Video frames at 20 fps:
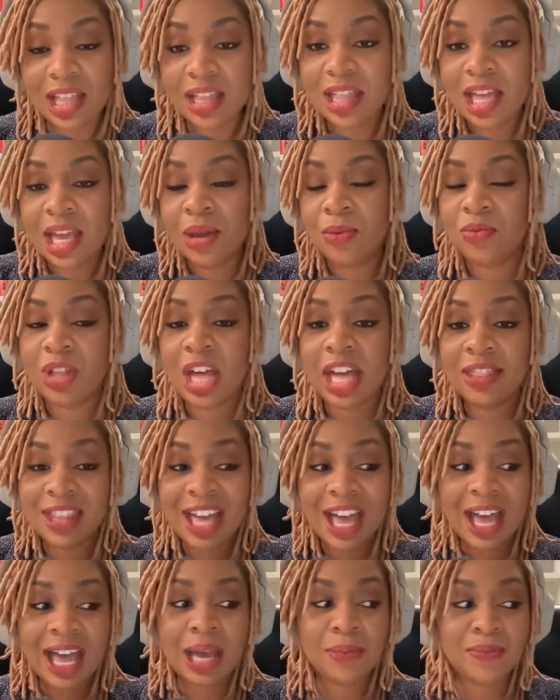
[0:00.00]
It, and
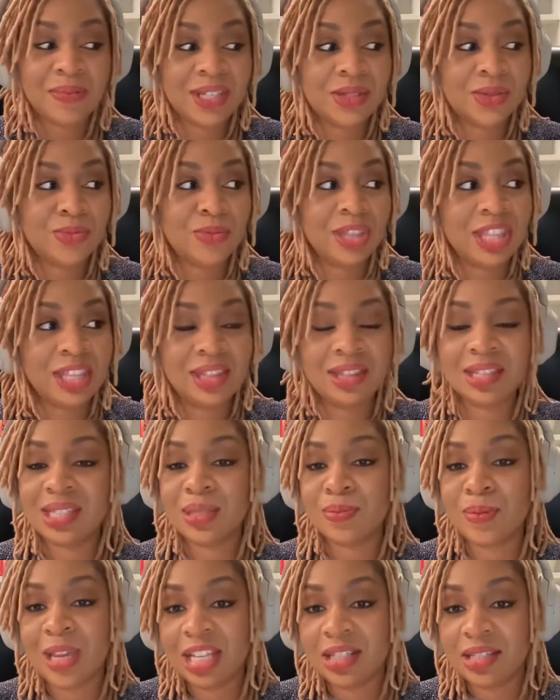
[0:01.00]
that happens within the
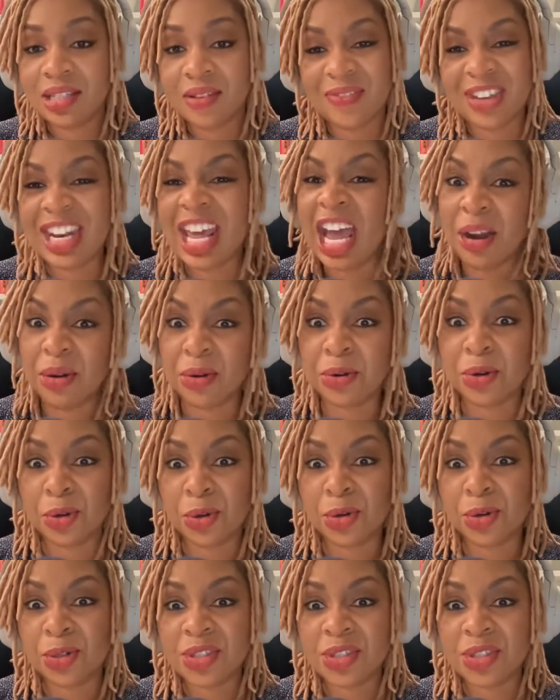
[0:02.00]
space of an hour or